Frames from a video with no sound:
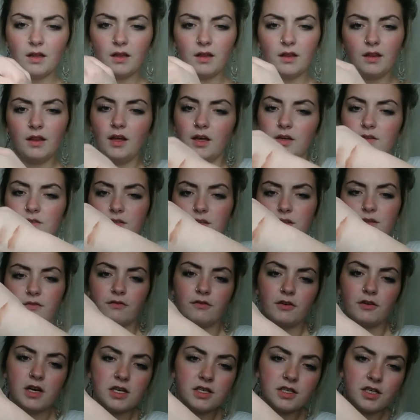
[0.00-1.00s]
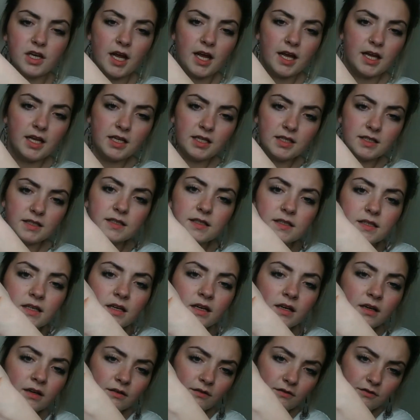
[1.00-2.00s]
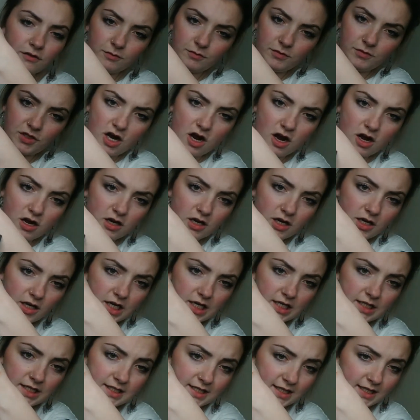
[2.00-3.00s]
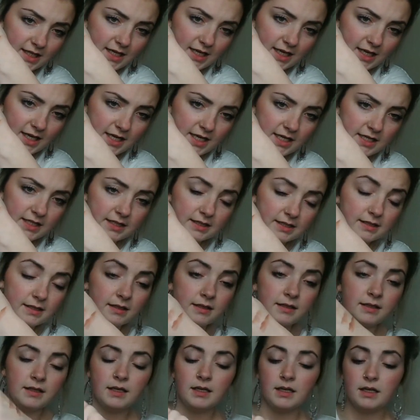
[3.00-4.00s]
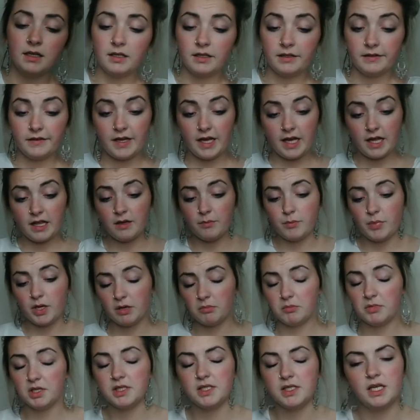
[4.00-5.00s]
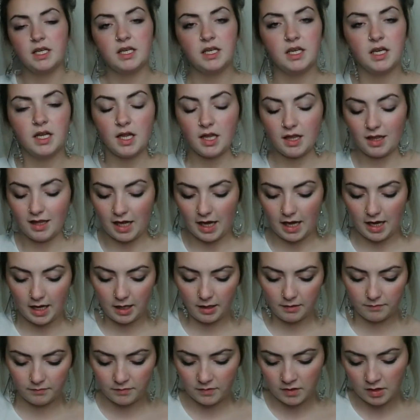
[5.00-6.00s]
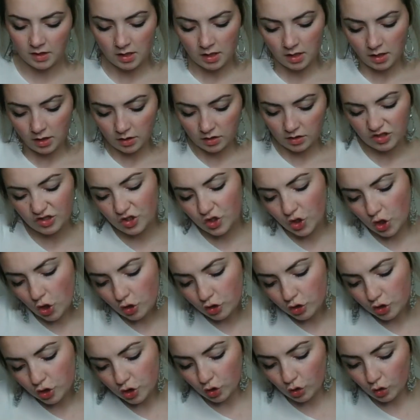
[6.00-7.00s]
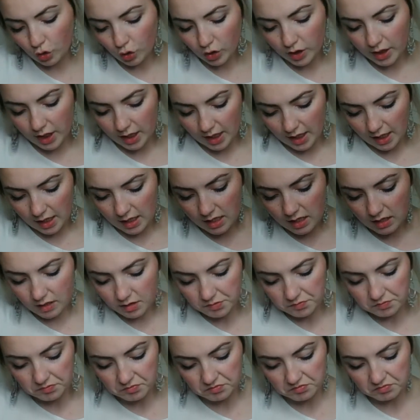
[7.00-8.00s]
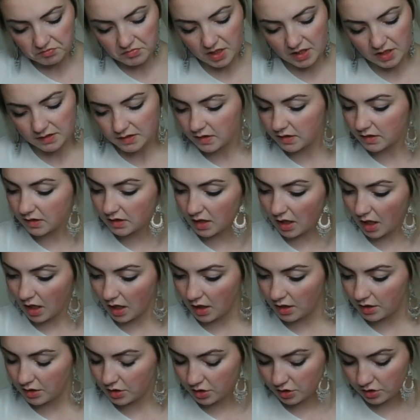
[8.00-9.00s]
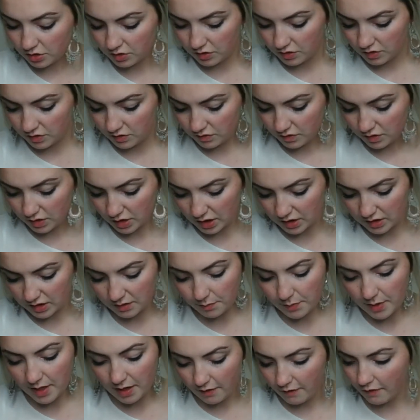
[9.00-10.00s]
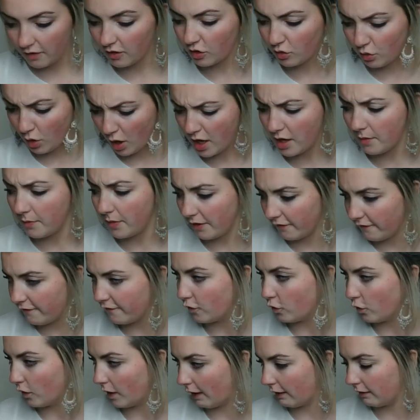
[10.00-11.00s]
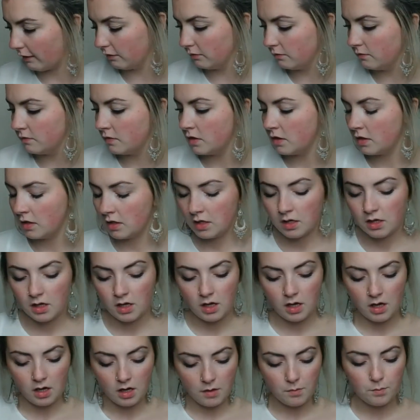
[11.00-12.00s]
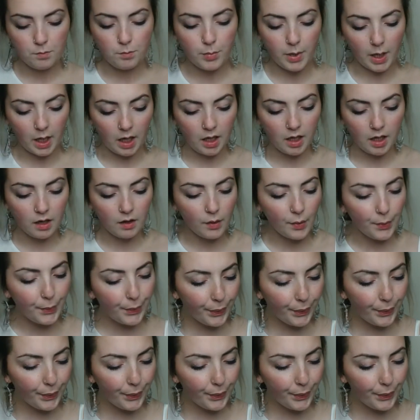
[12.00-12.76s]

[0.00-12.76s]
Those are the 3 shades from dark to light. Yeah, they're pigmented. They're not chalky as such. There's quite a bit of fallout, but